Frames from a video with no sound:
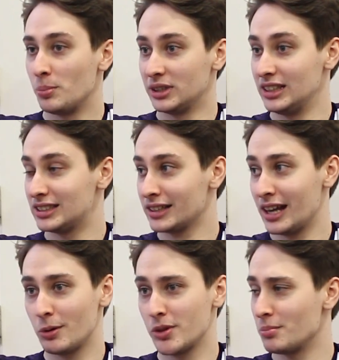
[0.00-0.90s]
but this
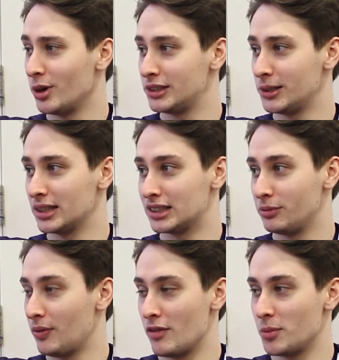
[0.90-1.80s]
LAN, we were the most
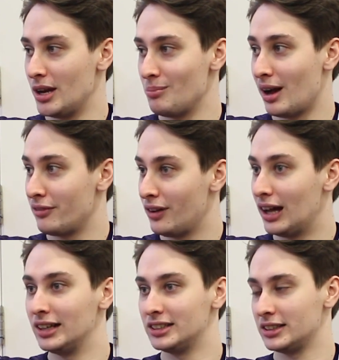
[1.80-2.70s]
aggressive we've ever been by
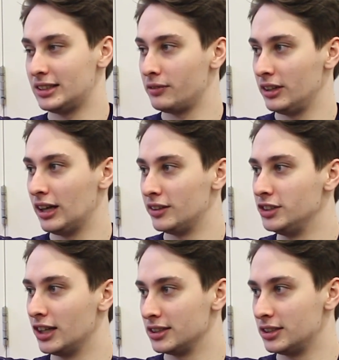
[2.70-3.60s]
far. It's like definitely down
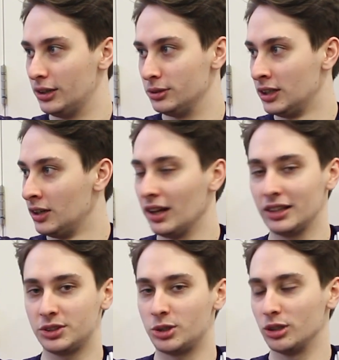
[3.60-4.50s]
to Gen and Xynew.
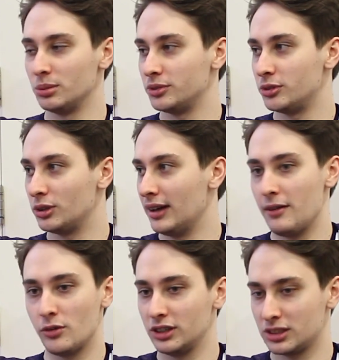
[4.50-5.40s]
I just told them before,
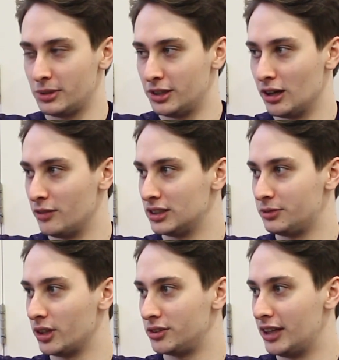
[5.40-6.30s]
everyone is going to be
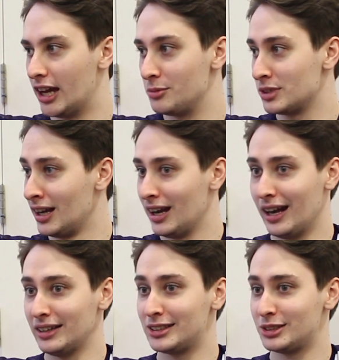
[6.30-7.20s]
nervous first few games.
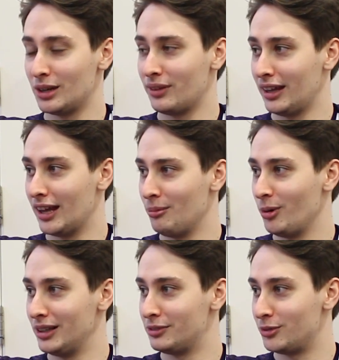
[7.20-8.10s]
And that survey game
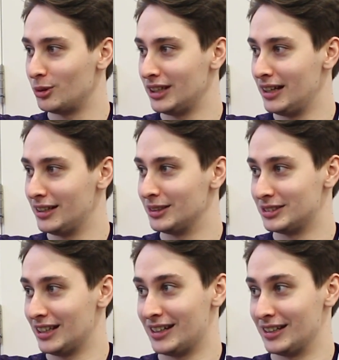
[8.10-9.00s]
where we had 14
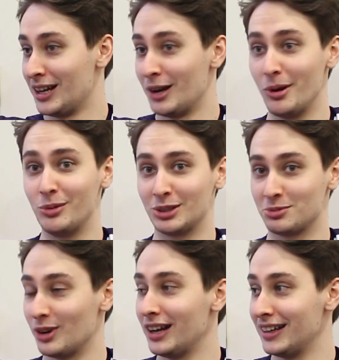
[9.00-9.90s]
kills second, we were
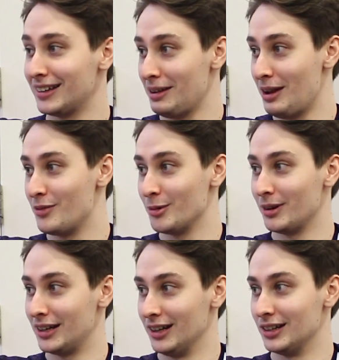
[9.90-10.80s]
just running at
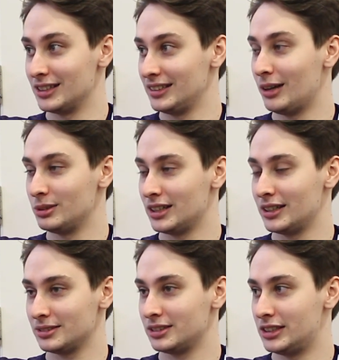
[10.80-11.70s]
everyone near us. Like that was
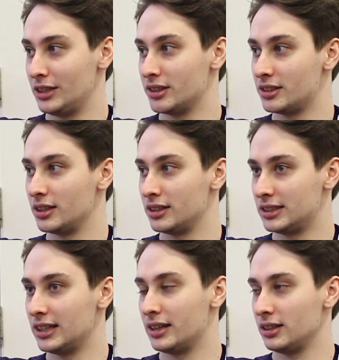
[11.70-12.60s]
like the secret to
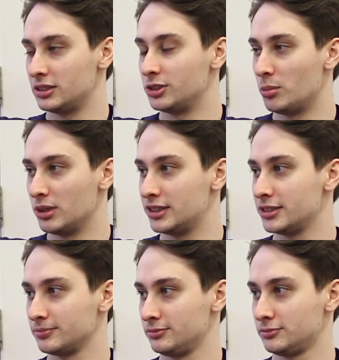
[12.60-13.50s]
this LAN, like the dominance.